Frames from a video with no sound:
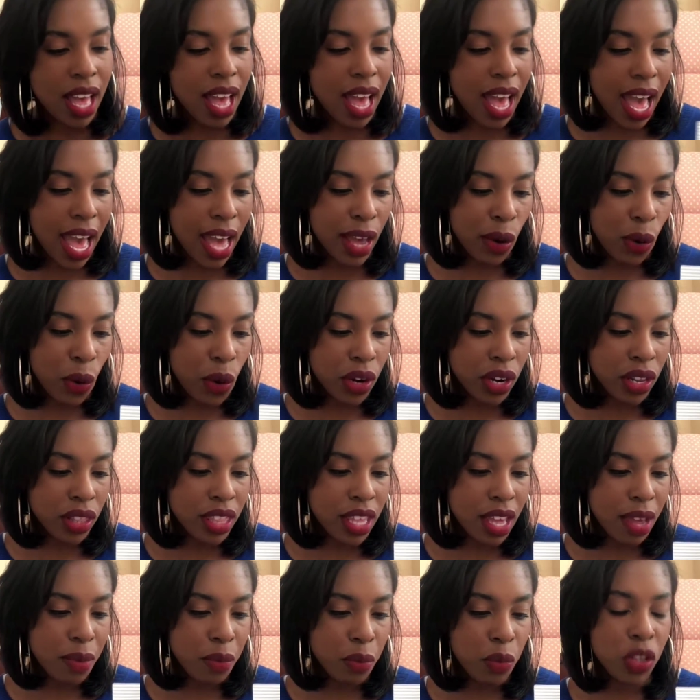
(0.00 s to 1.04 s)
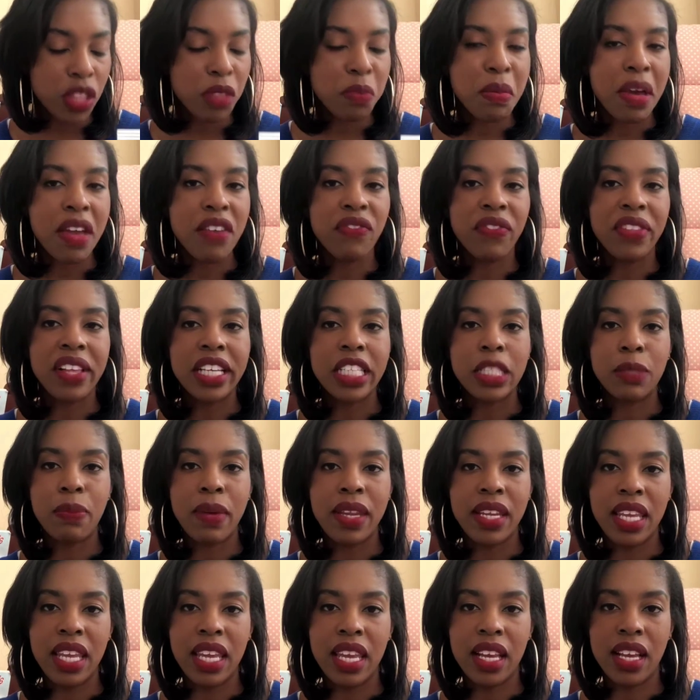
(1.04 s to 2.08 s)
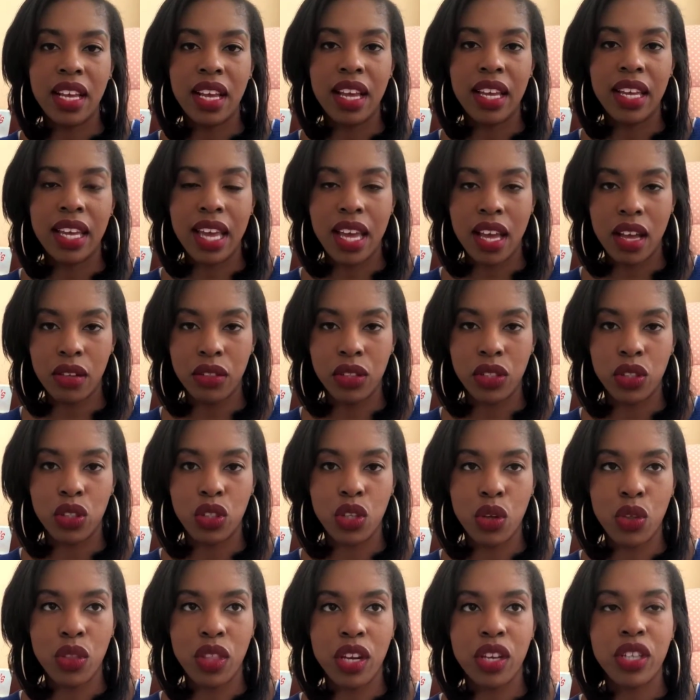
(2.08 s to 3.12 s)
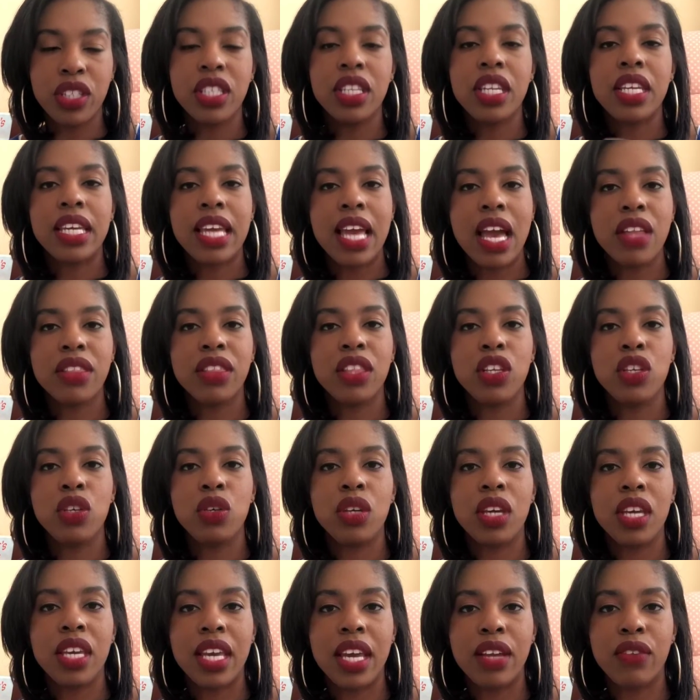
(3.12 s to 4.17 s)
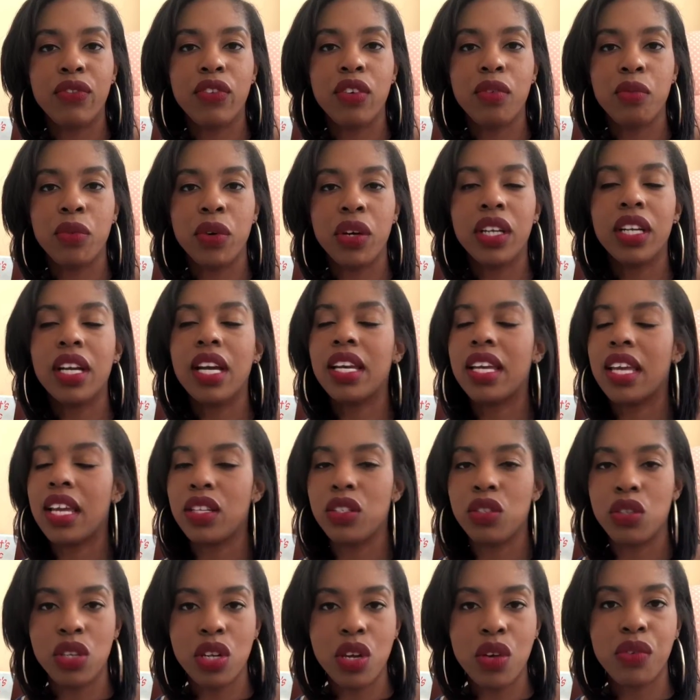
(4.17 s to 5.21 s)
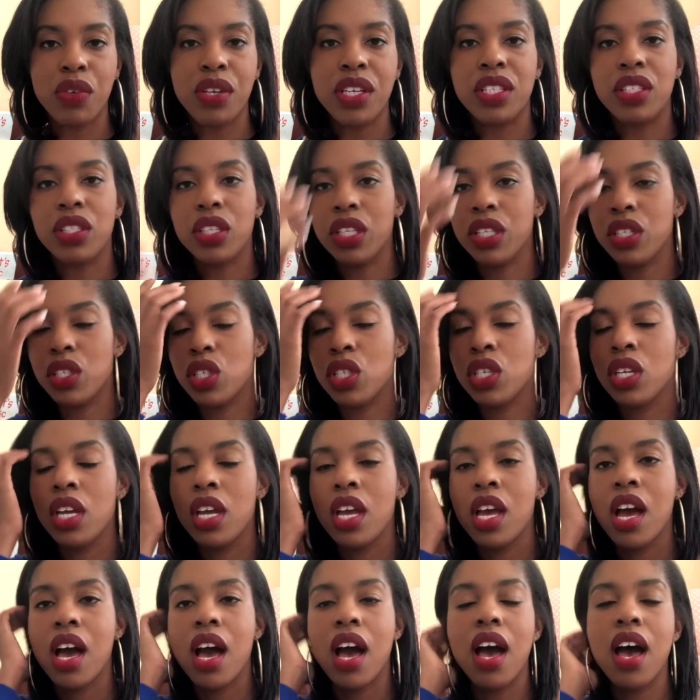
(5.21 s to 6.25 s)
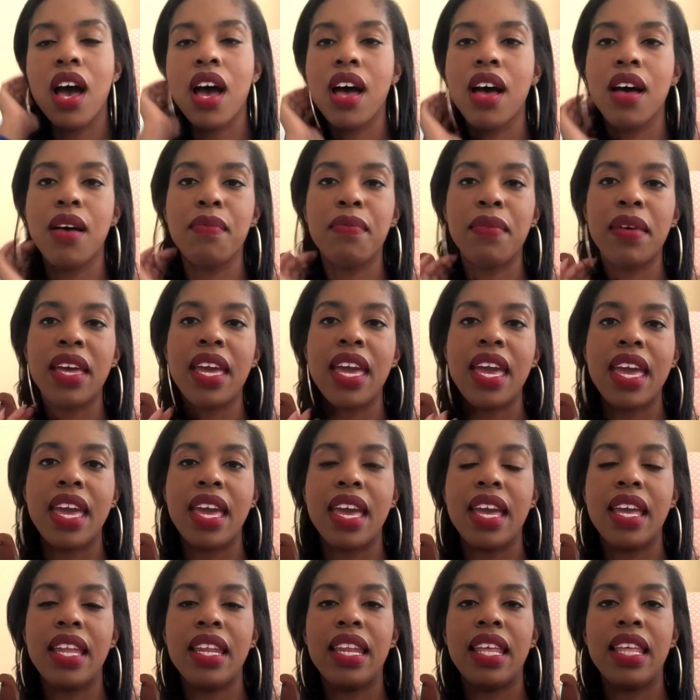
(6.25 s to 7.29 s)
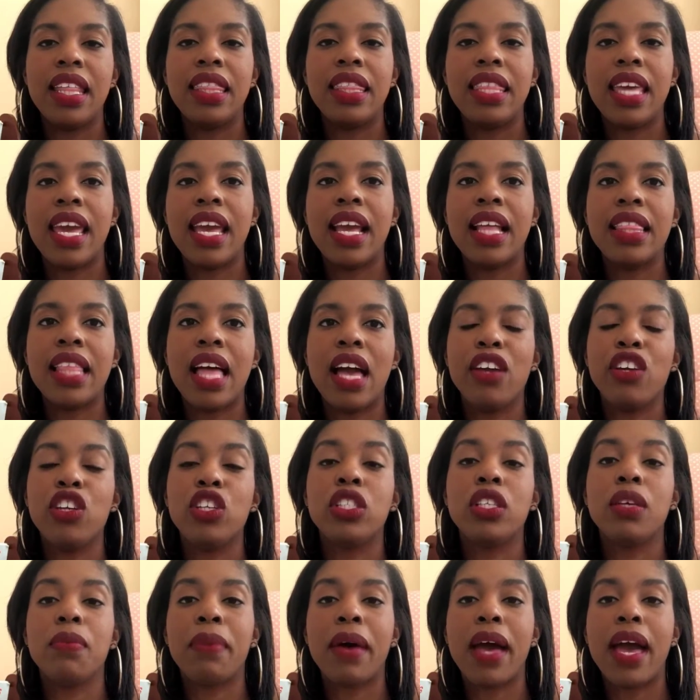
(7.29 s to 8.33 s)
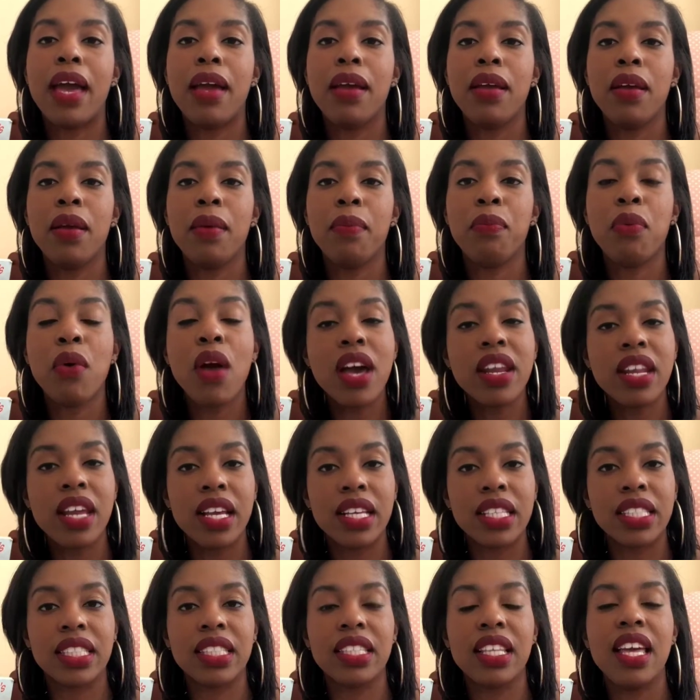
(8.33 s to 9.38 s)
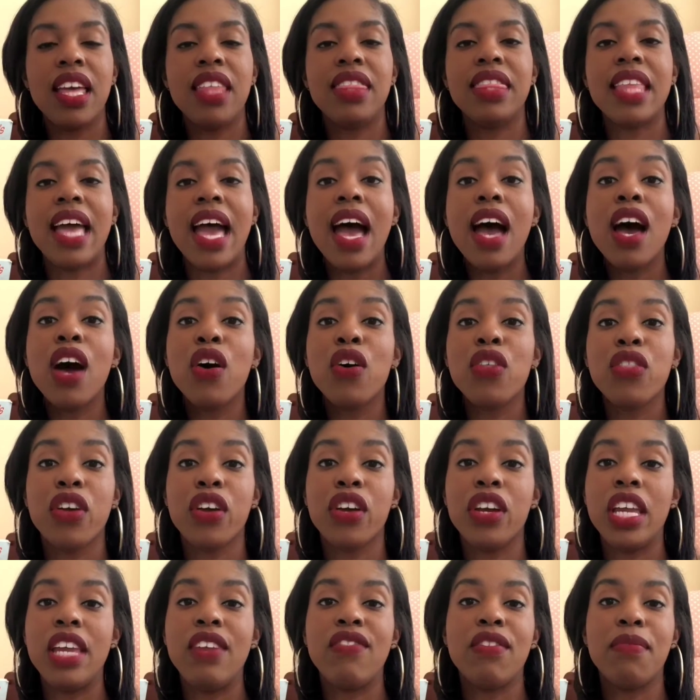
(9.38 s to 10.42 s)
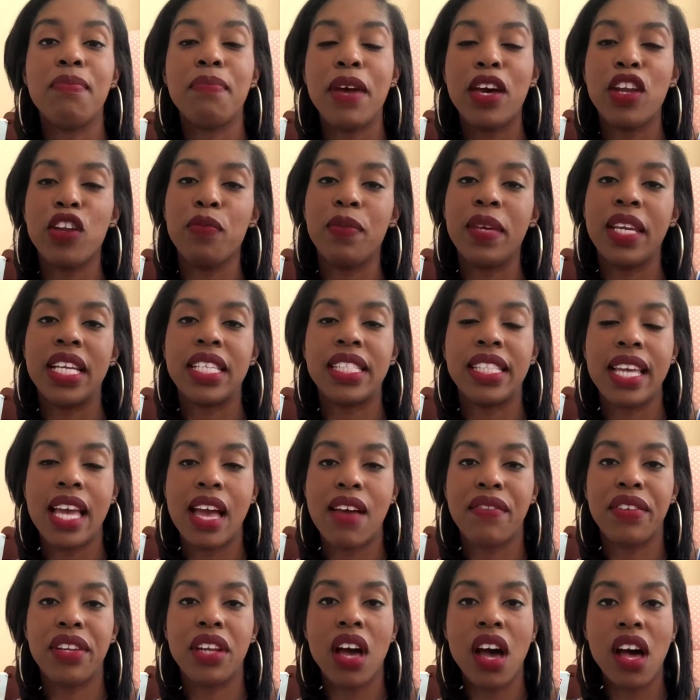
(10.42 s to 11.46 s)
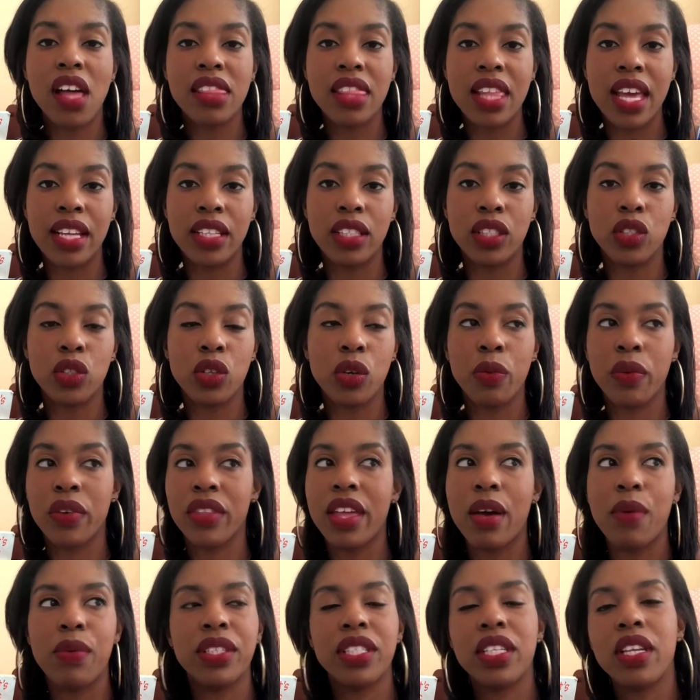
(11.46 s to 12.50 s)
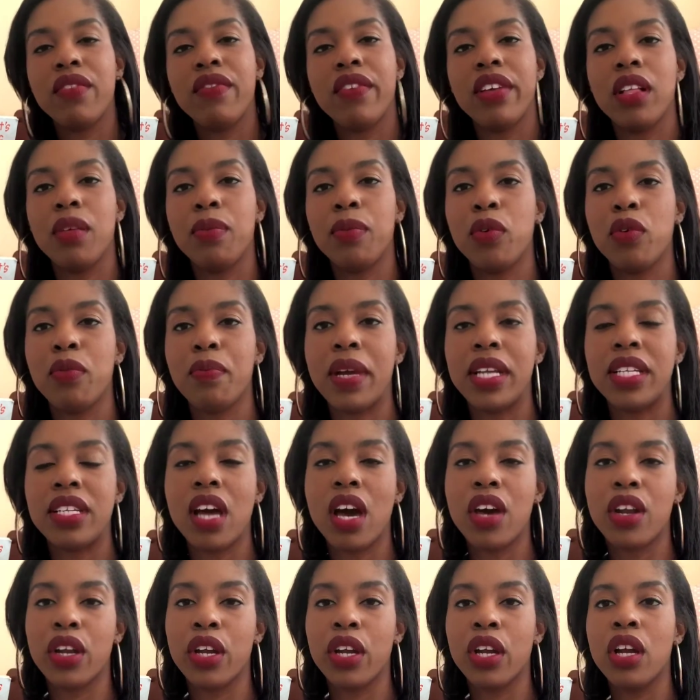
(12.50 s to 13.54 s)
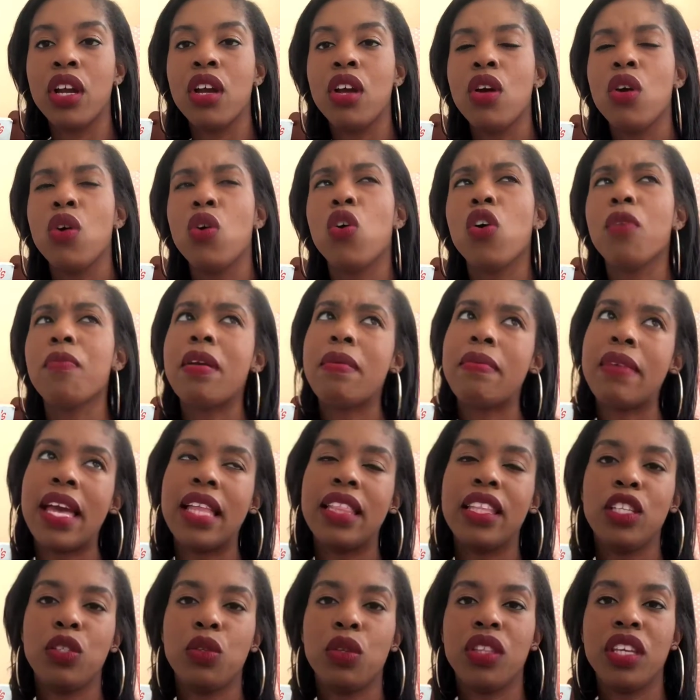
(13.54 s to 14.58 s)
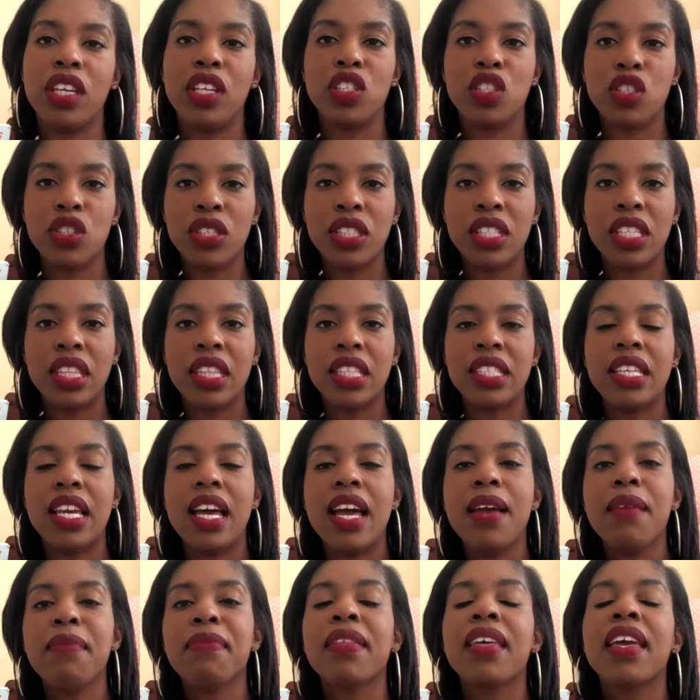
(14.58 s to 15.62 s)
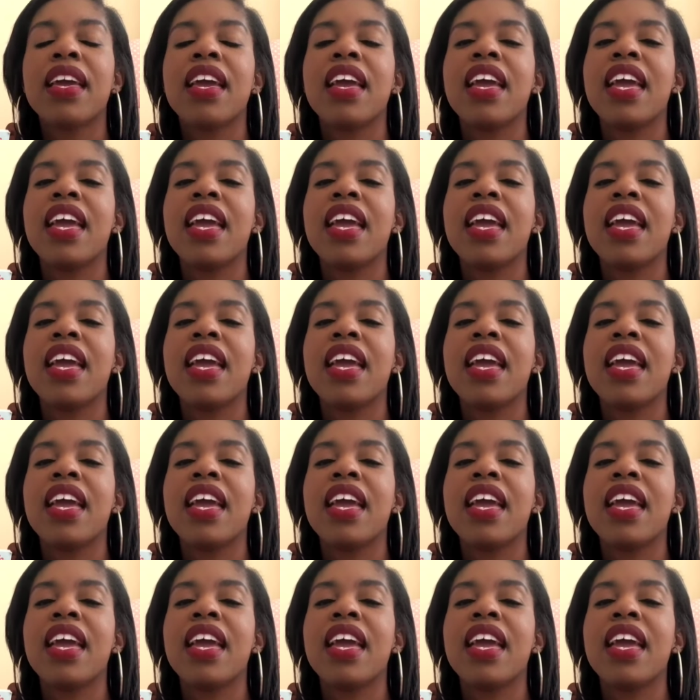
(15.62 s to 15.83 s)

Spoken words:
I ordered them with my flex spending account. So there's an account that you can get from work. Again, do your research. And they allow you to buy products. And now they're even better because they have an online store where that wasn't available with my daughter, or maybe at least with the insurance at the time.